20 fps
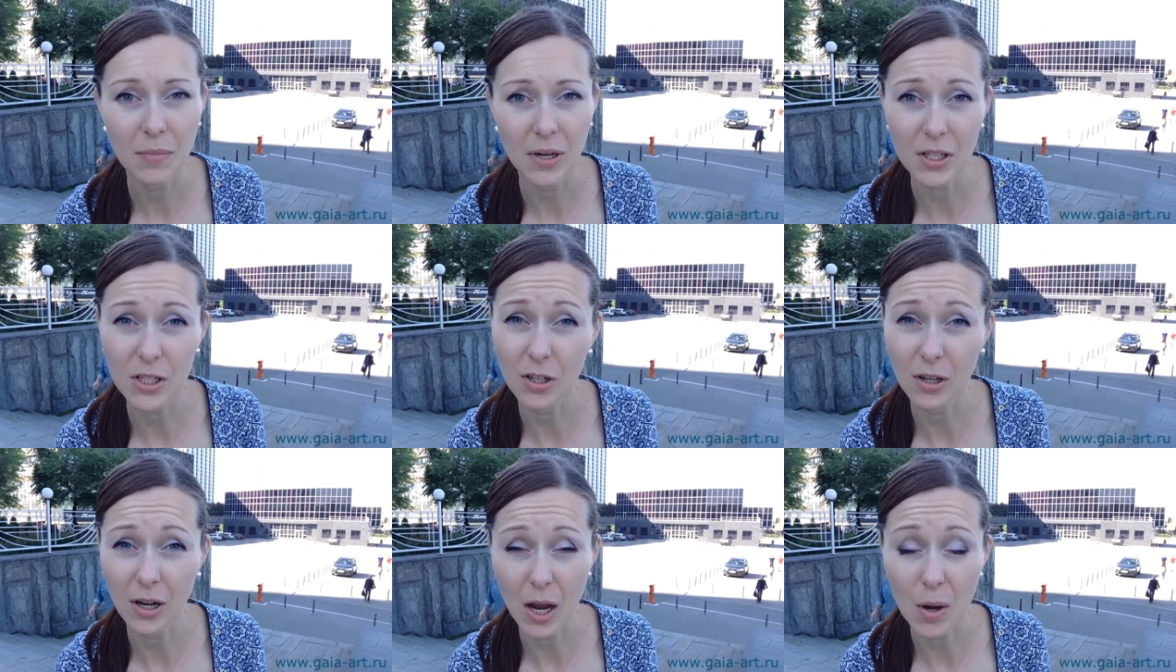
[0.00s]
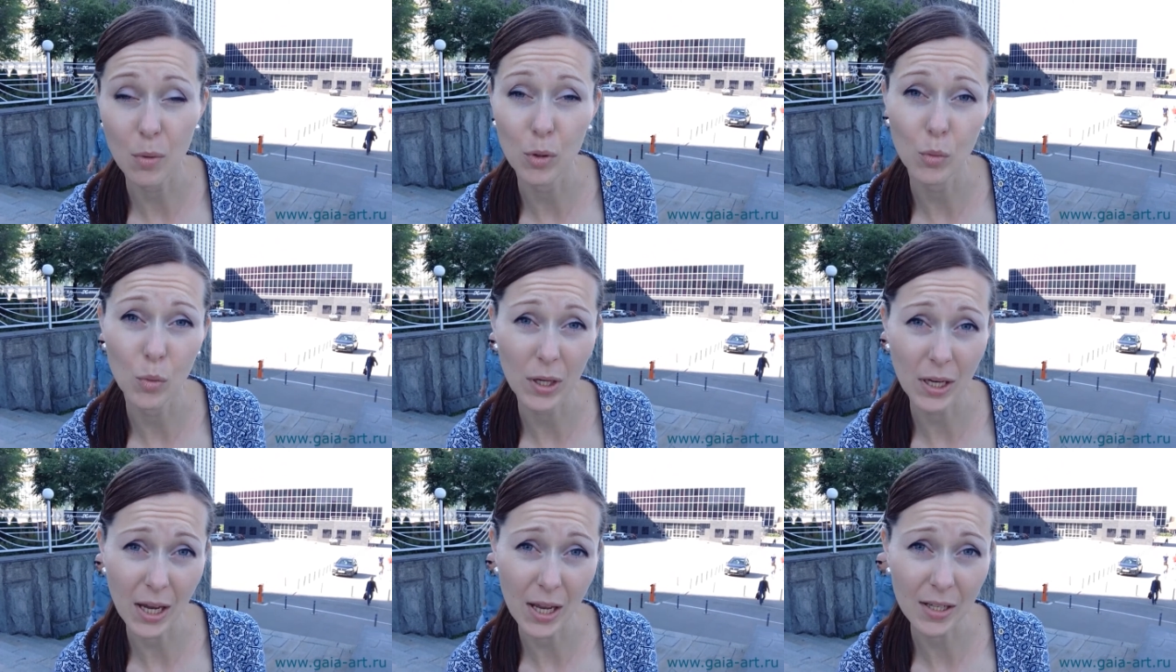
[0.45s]
better come
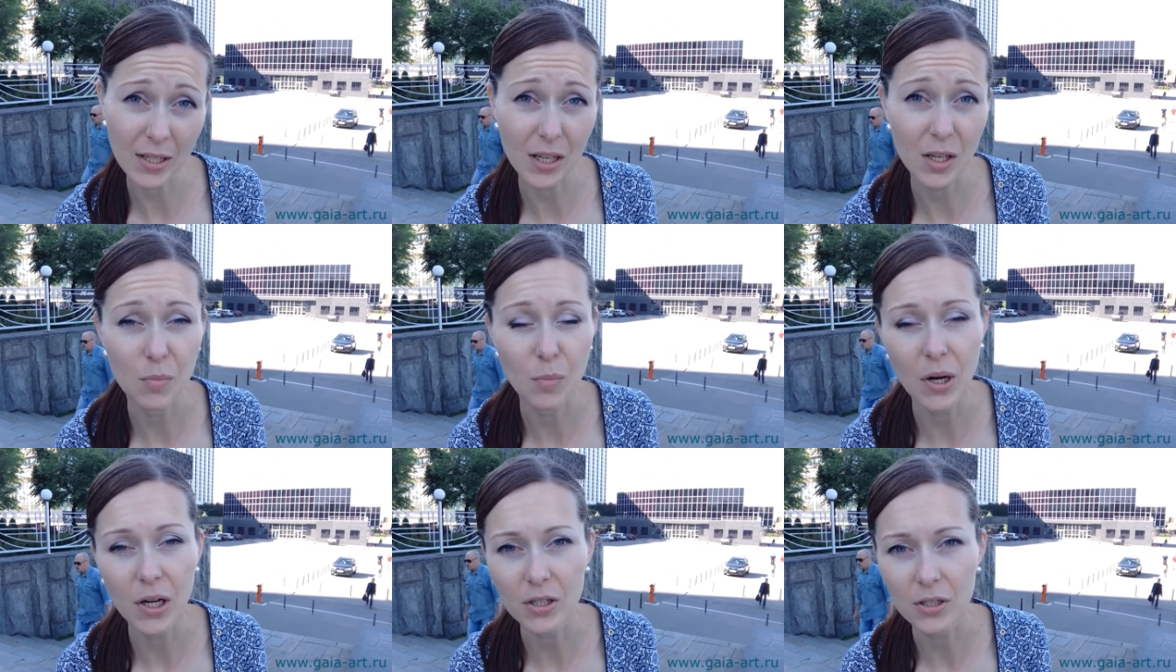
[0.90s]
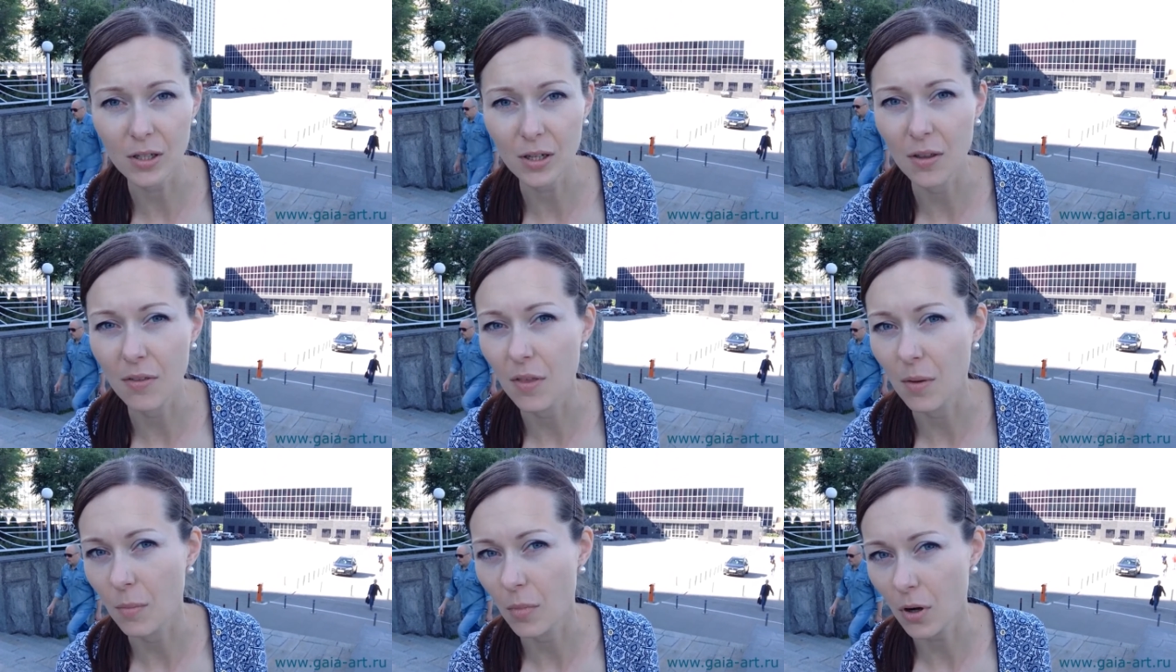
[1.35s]
on weekend and better
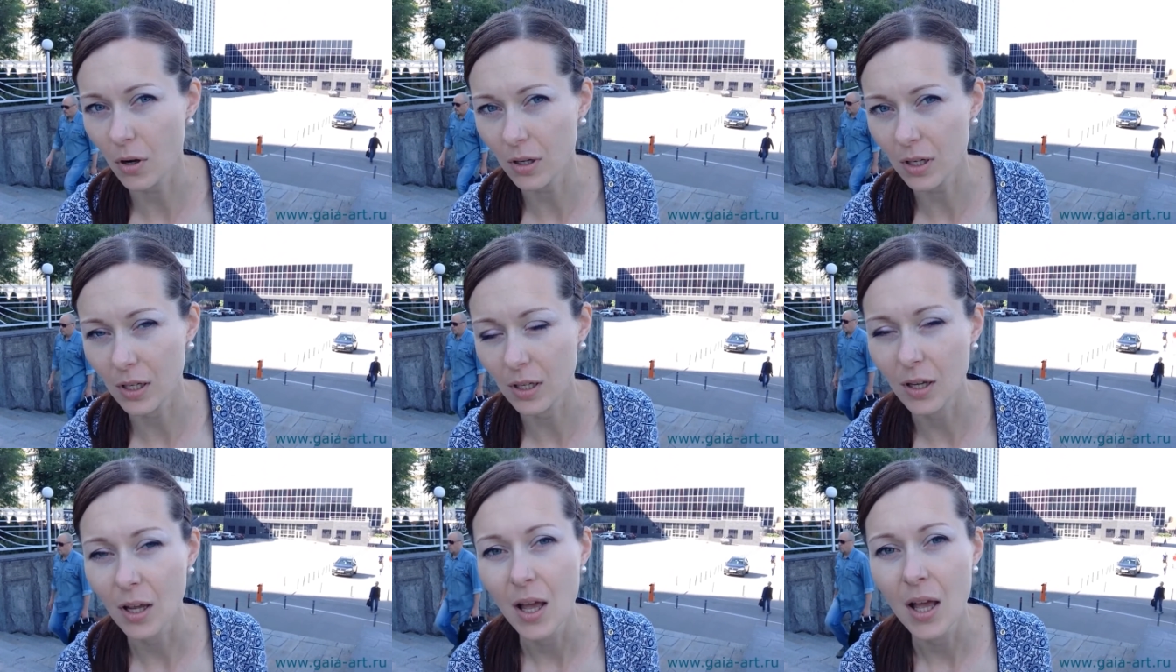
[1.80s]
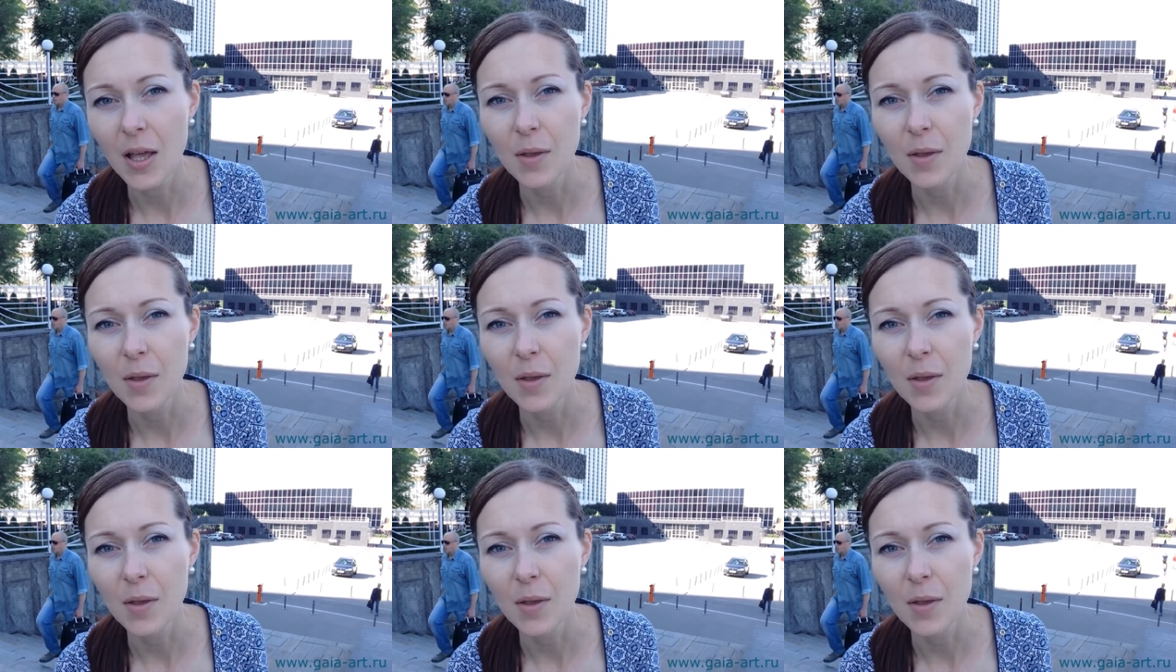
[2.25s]
in the morning